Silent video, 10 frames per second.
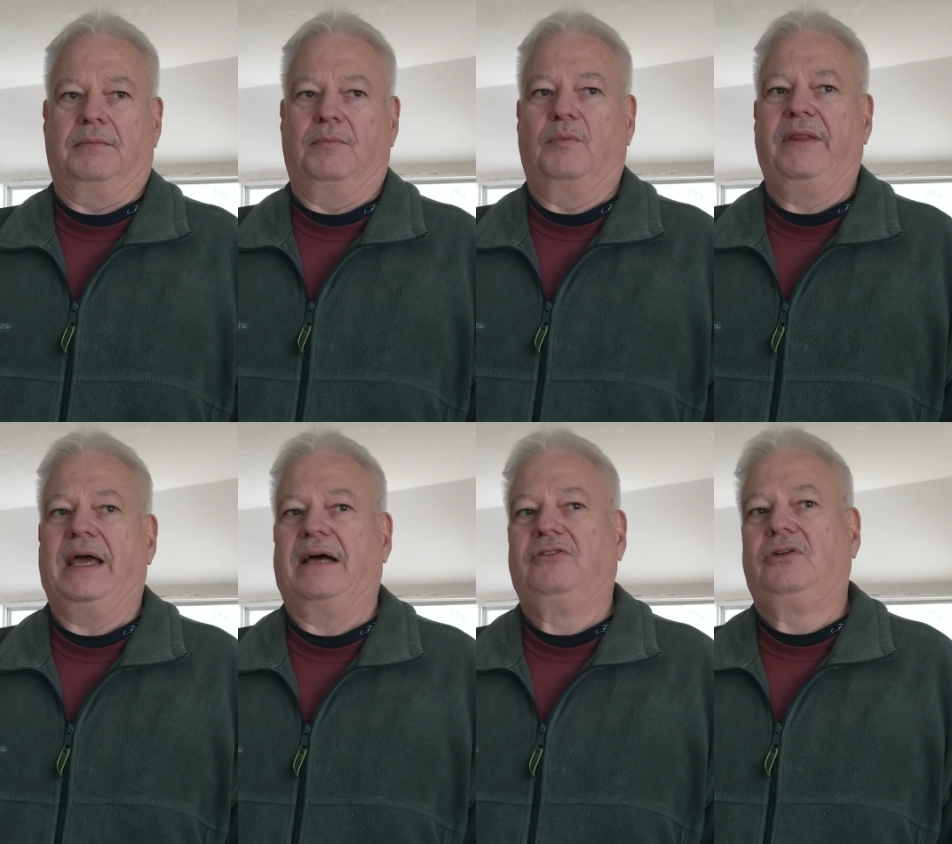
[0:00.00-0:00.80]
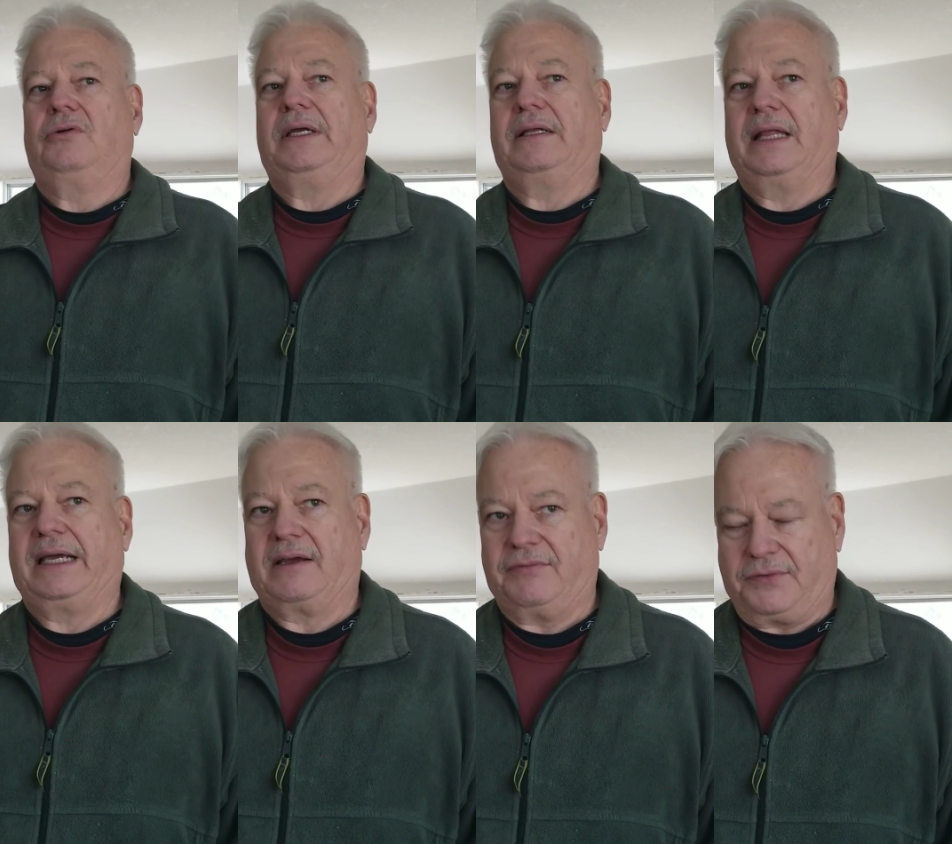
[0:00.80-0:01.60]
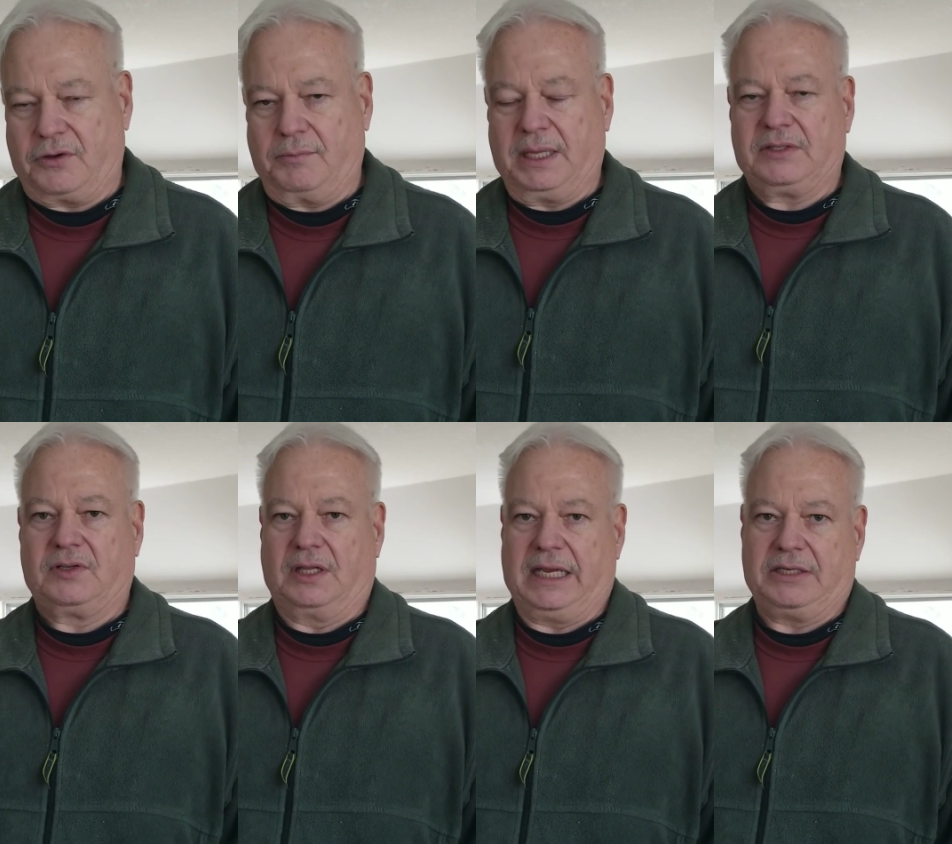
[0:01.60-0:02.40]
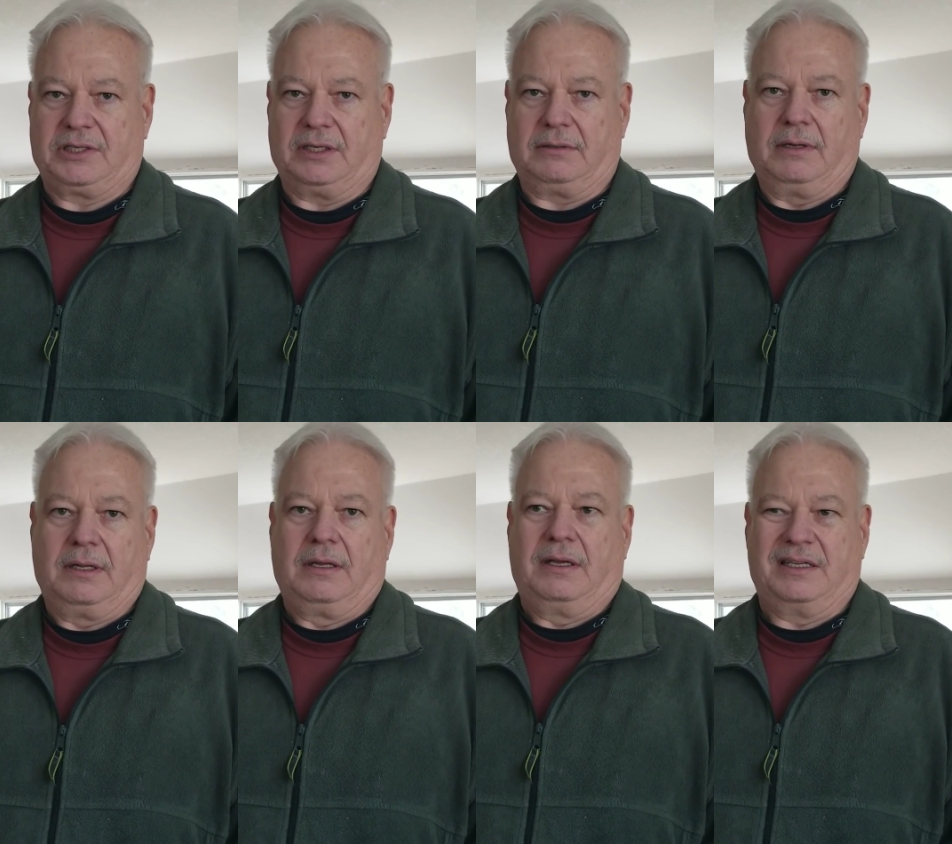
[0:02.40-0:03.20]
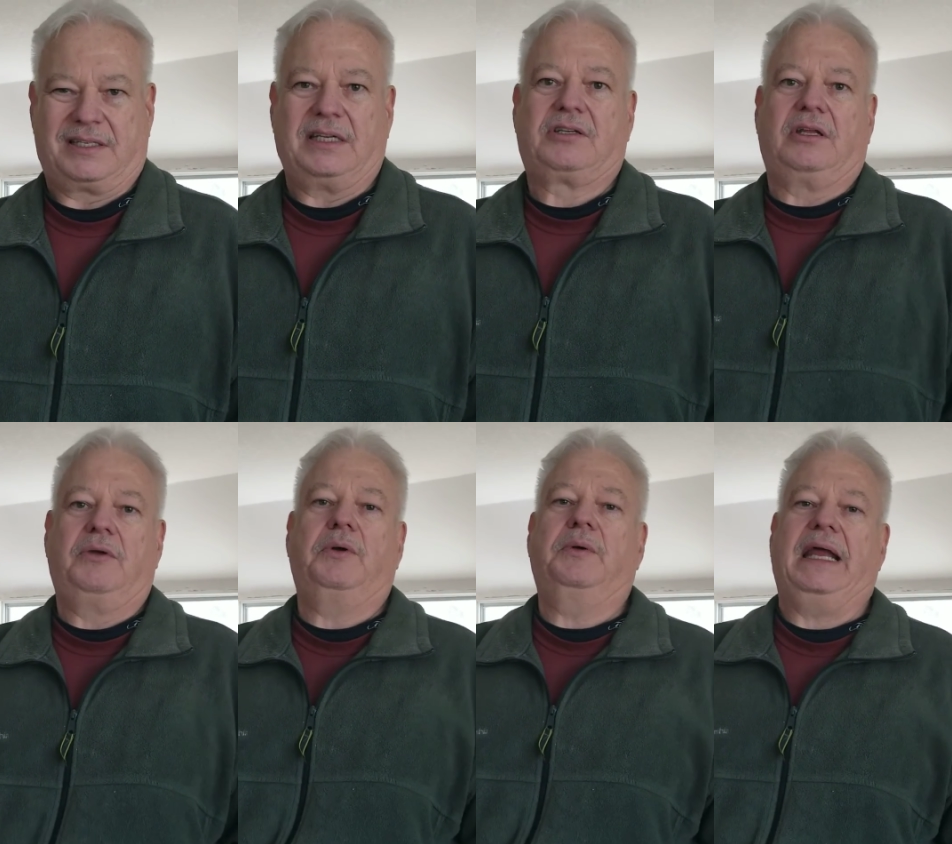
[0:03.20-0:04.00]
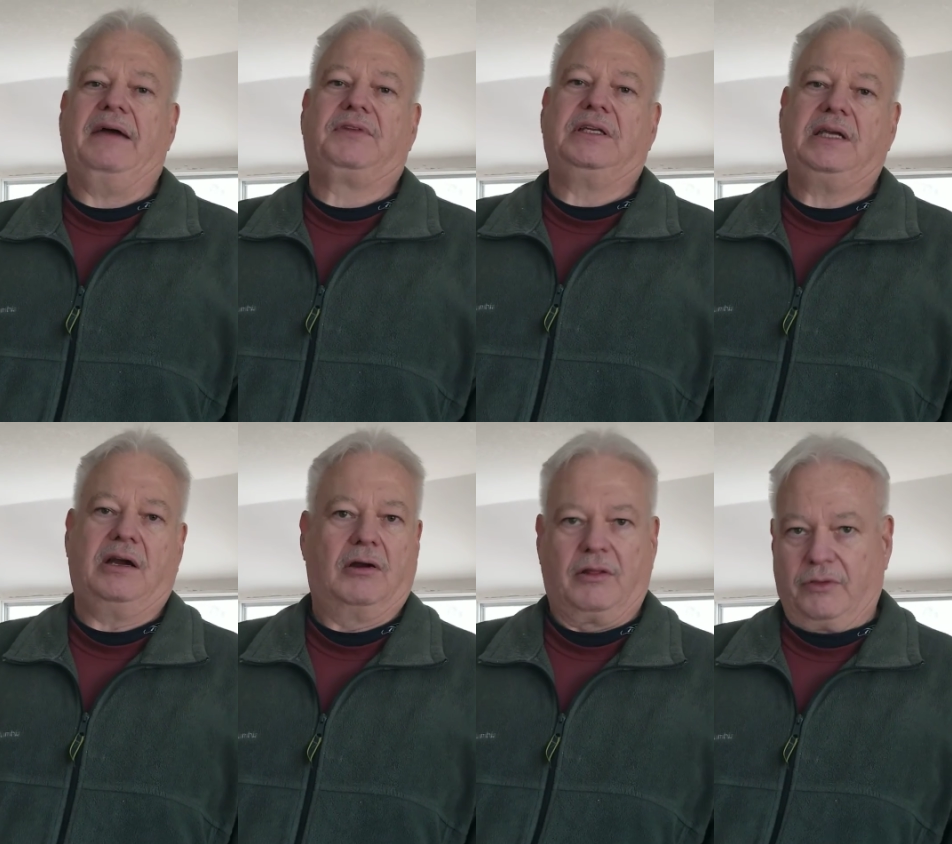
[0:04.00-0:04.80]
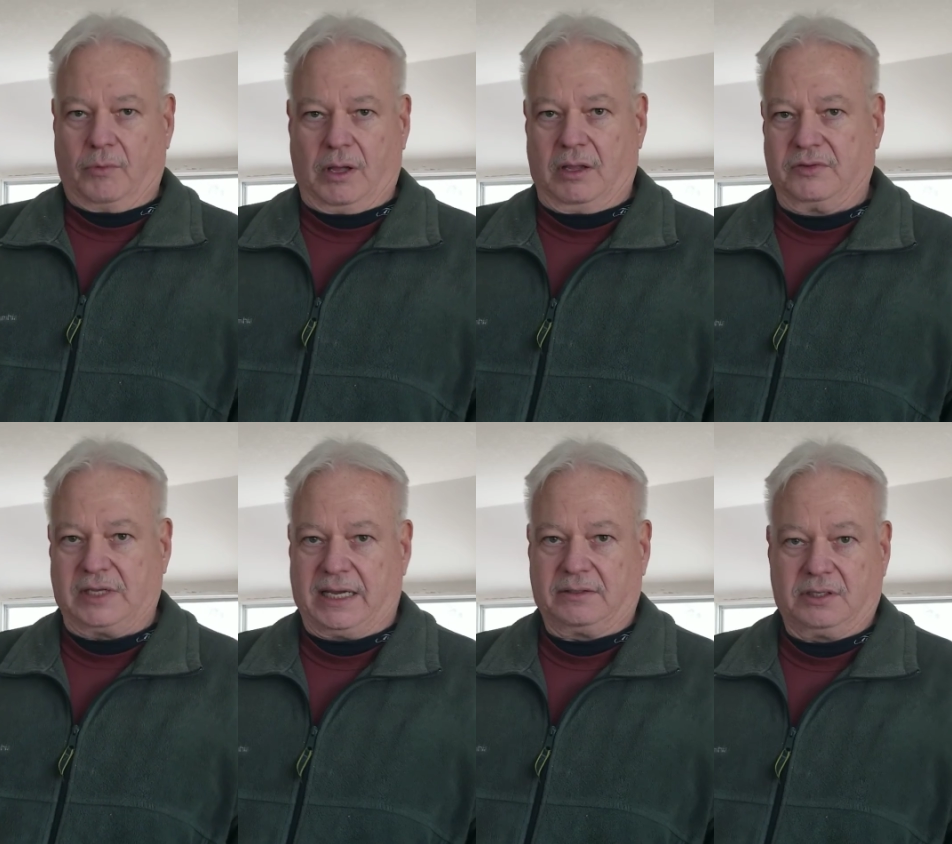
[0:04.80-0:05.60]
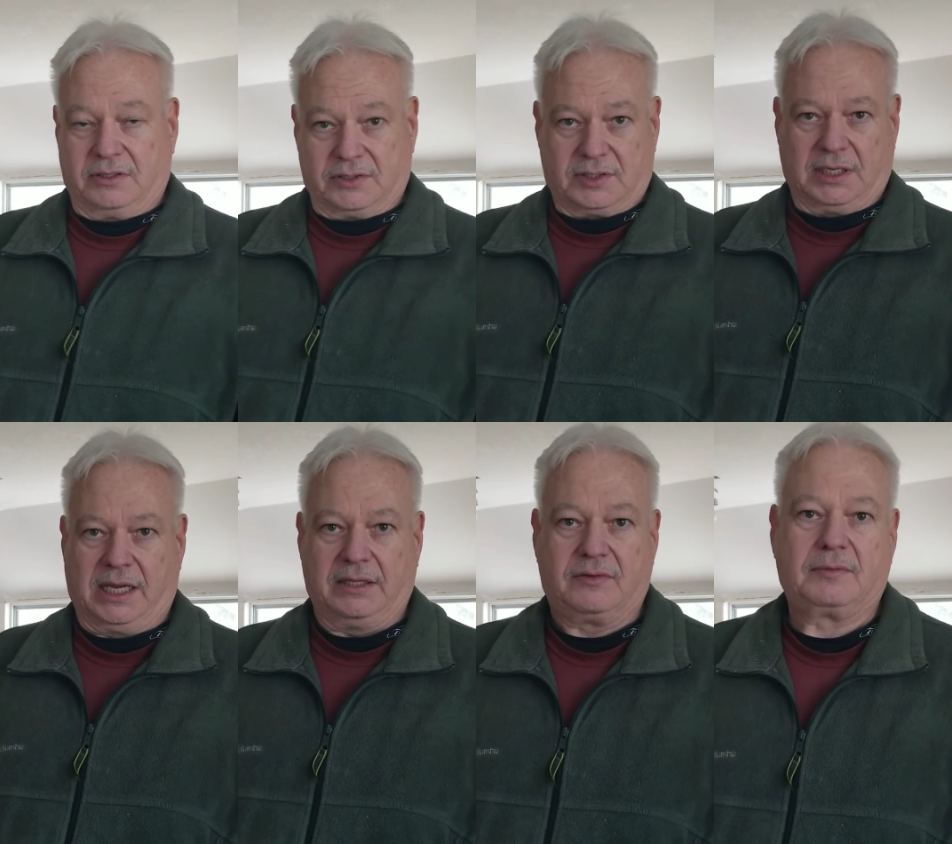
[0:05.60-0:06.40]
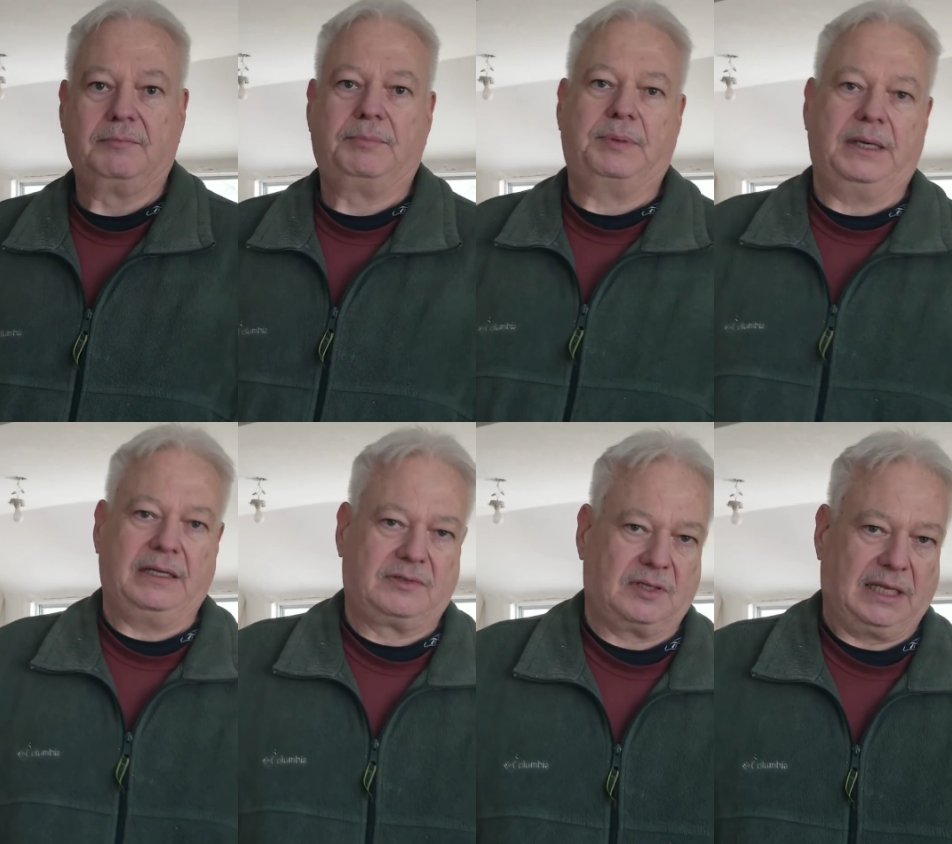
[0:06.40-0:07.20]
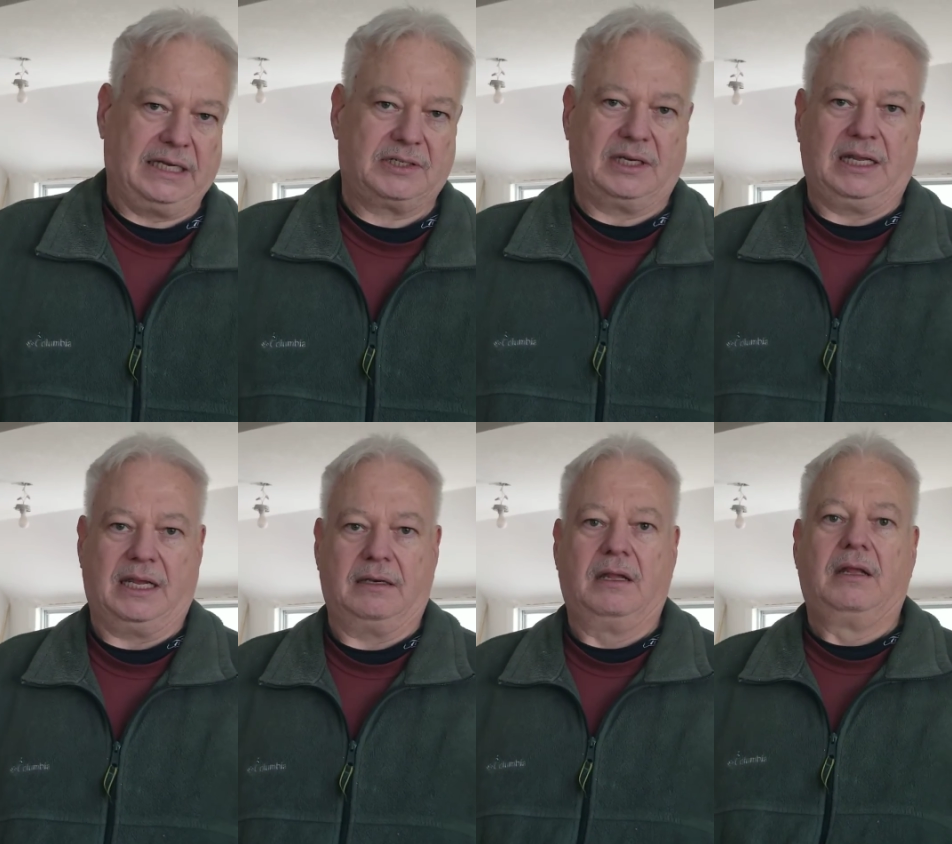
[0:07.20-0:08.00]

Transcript: Without doing like a foam insulation, essentially we would have to tear all the walls out to the studs, put insulation in,